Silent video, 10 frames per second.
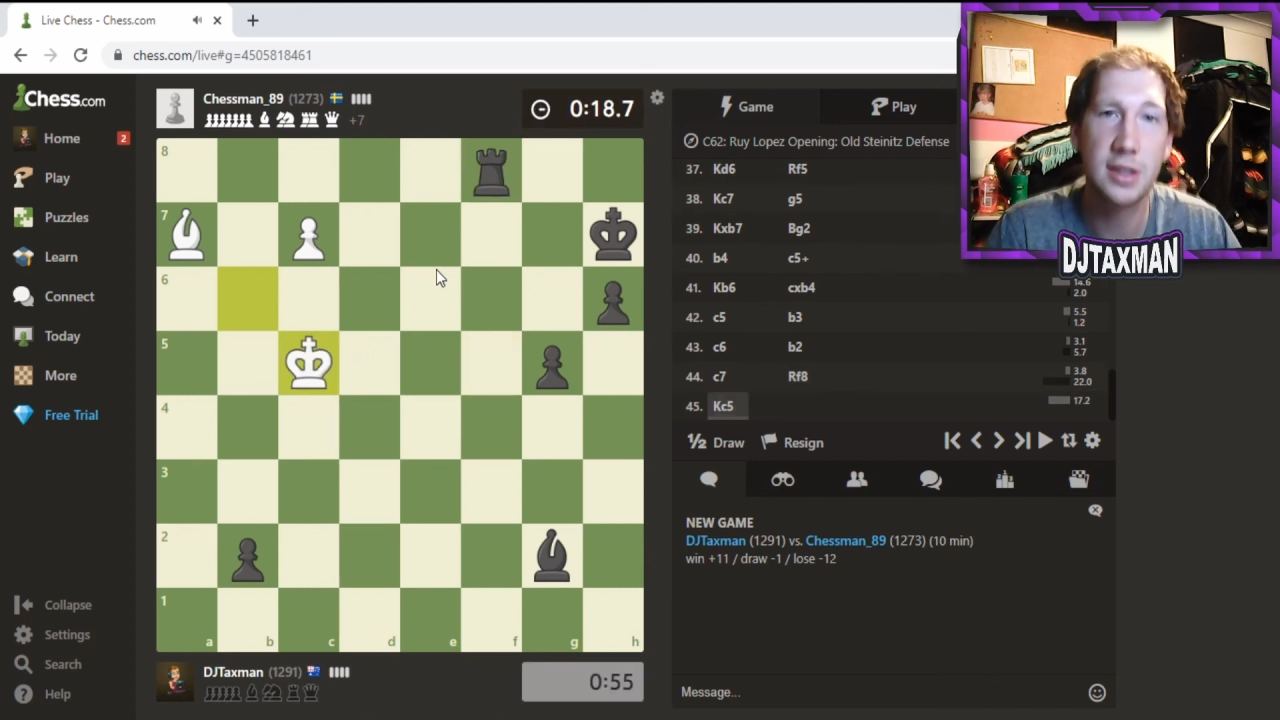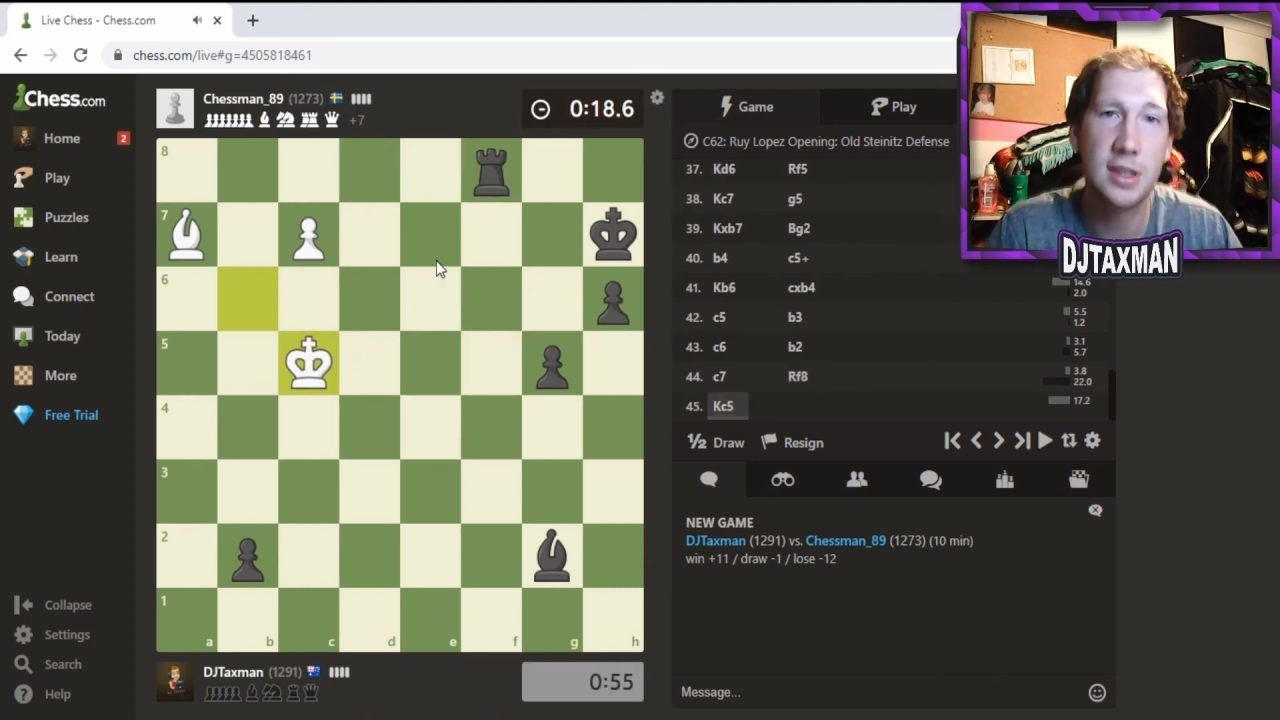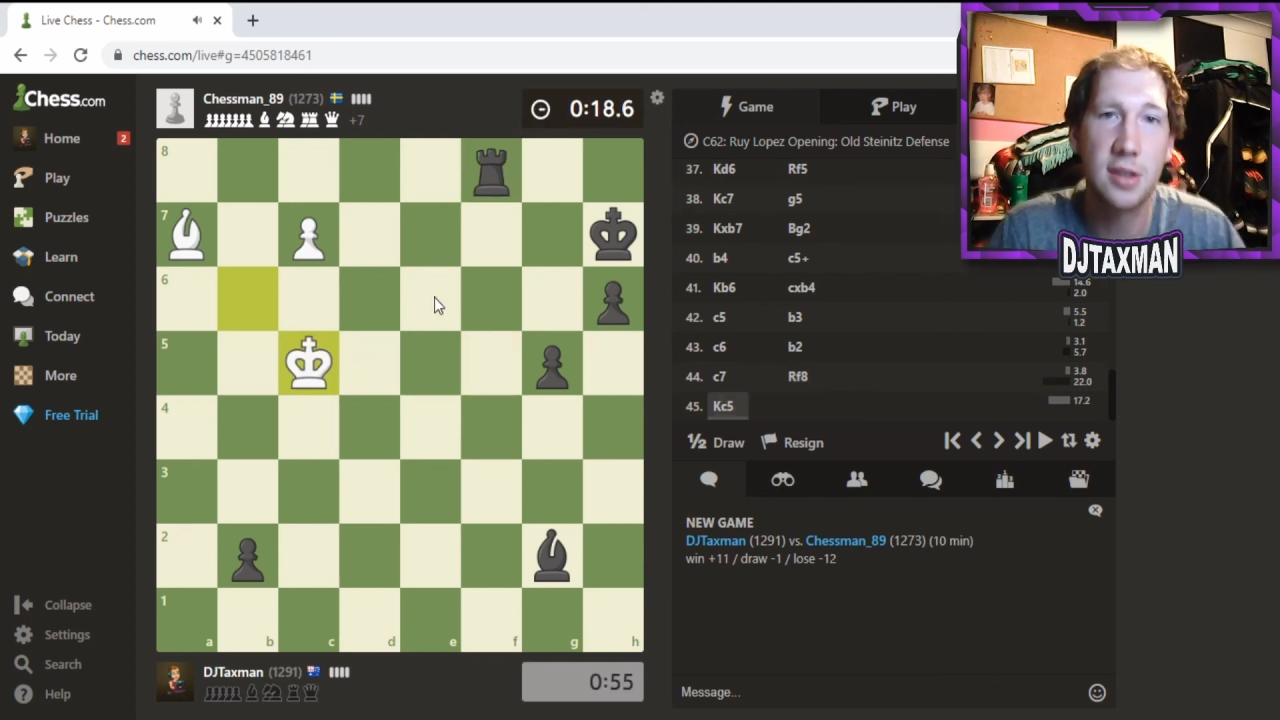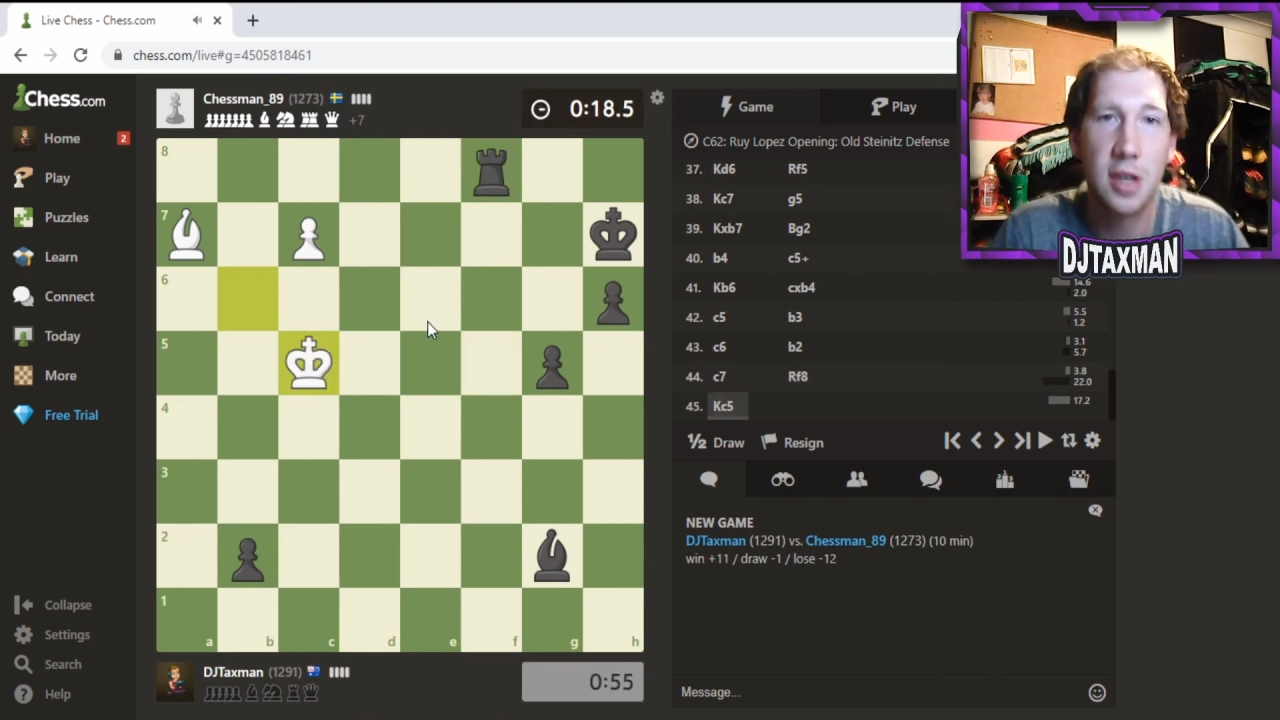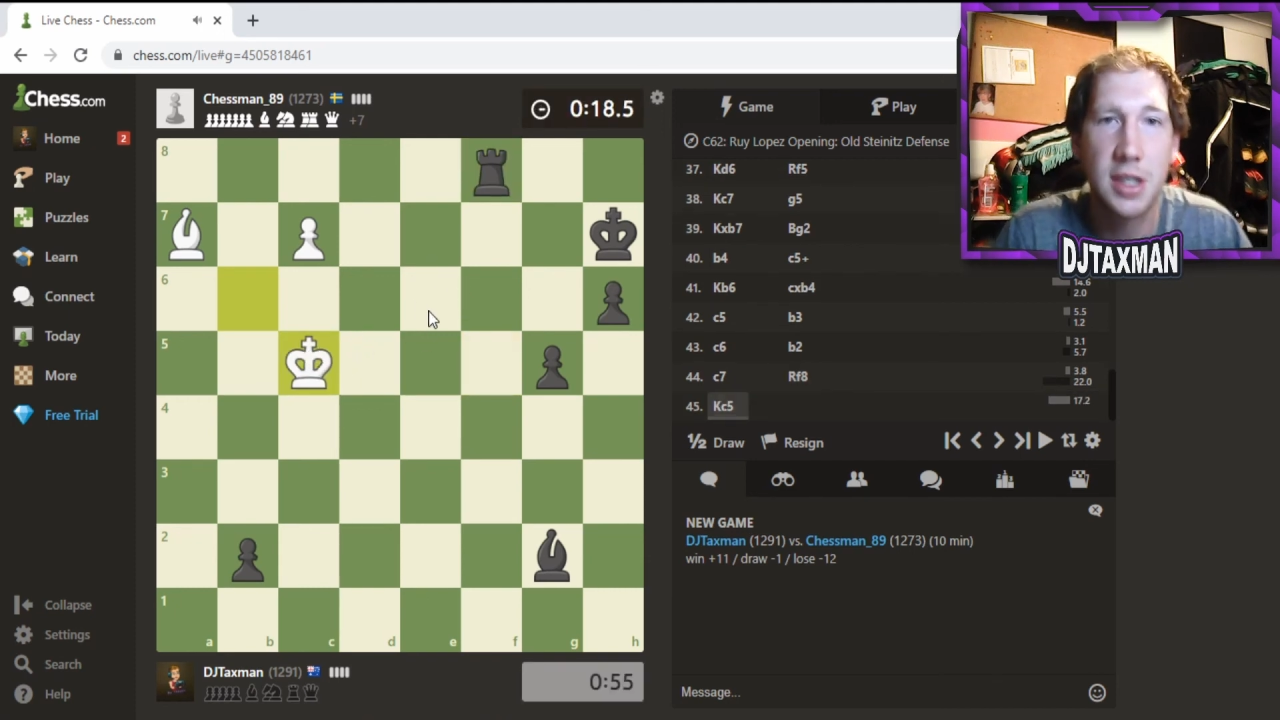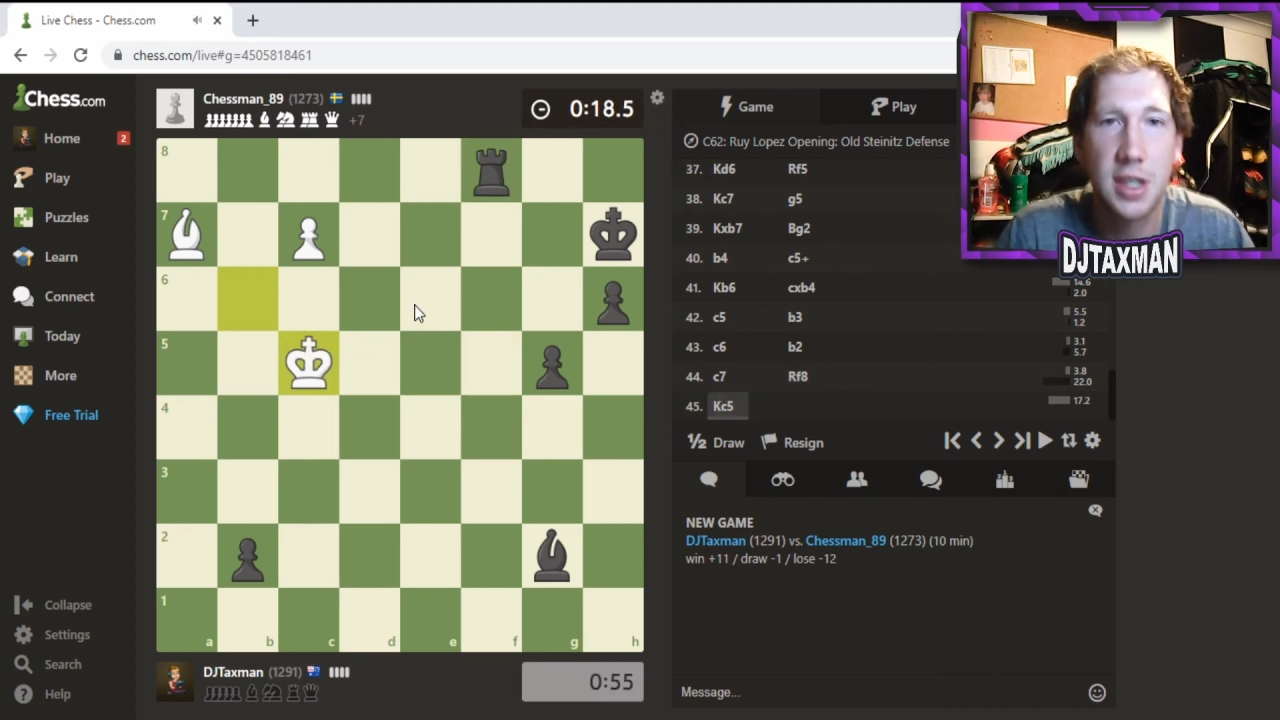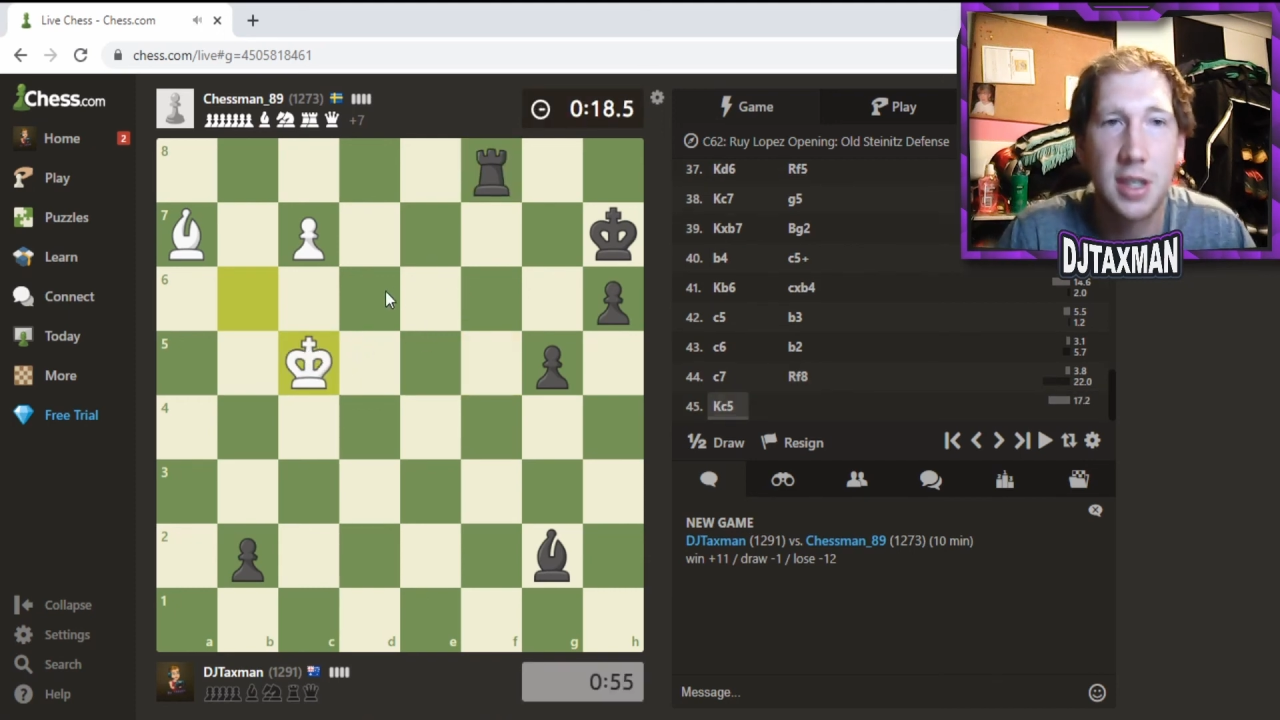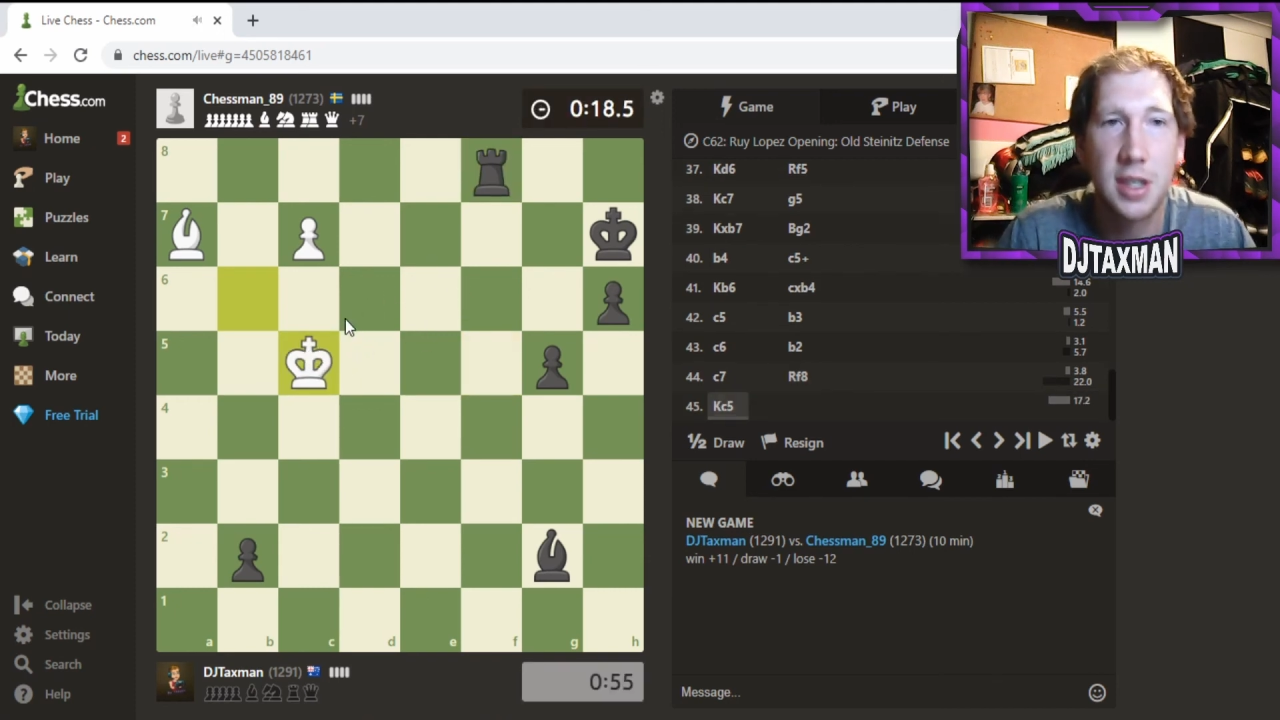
19,